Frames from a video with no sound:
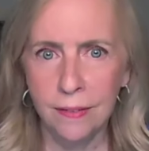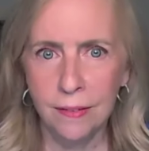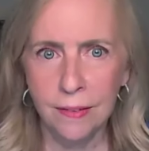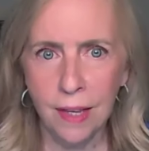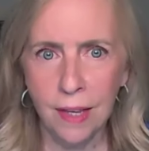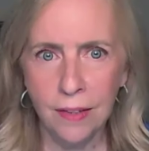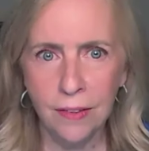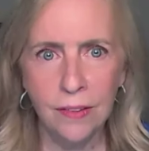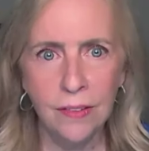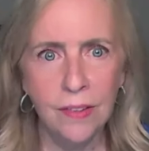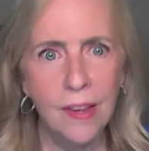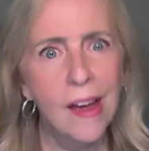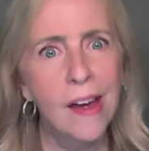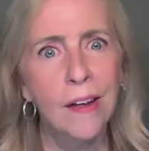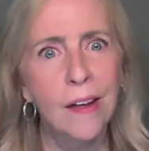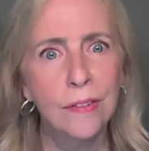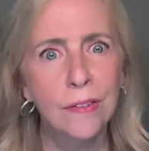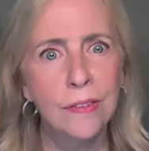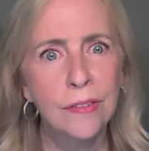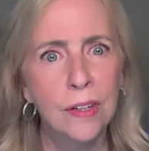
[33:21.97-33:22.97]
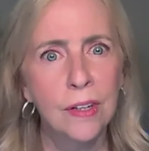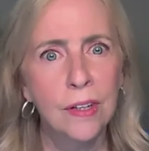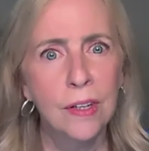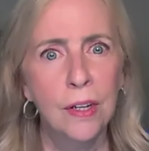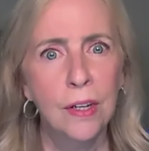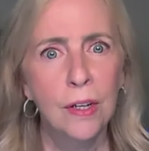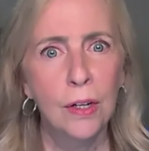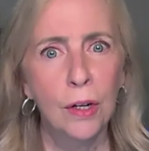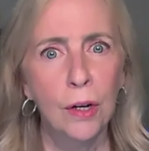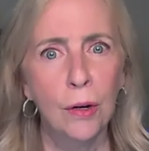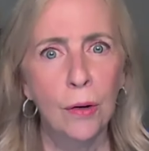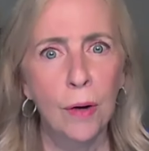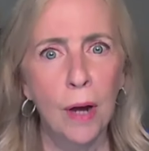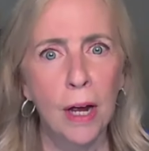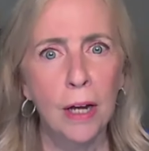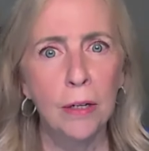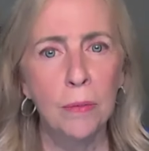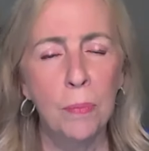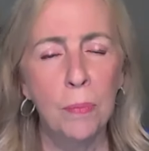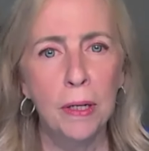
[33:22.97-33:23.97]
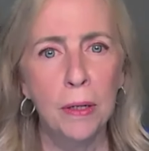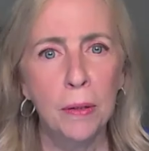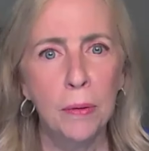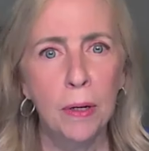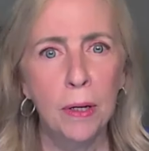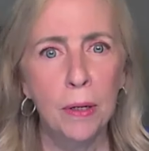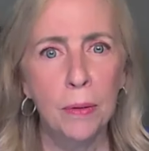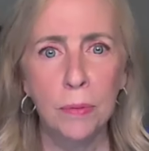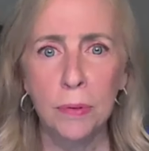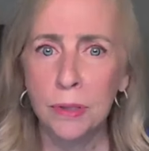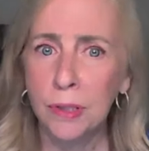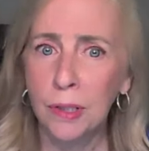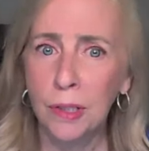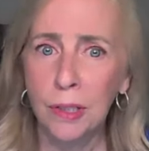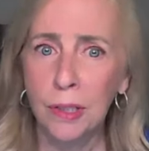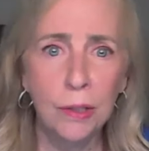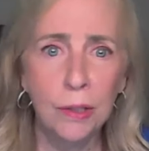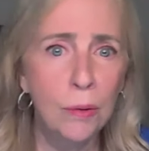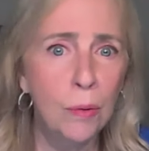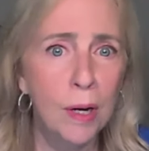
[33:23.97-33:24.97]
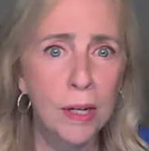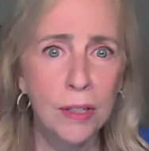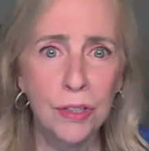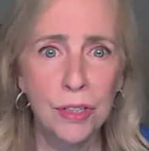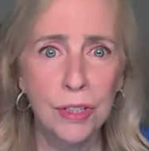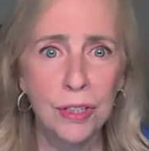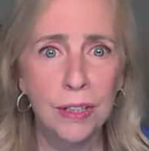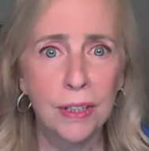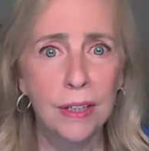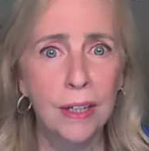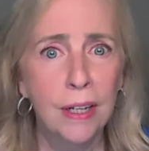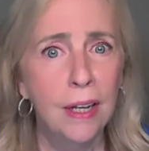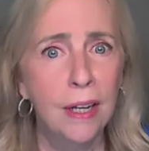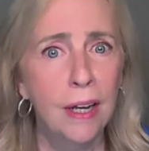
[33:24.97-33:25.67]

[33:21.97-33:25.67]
that sounds correct, but it was a good question.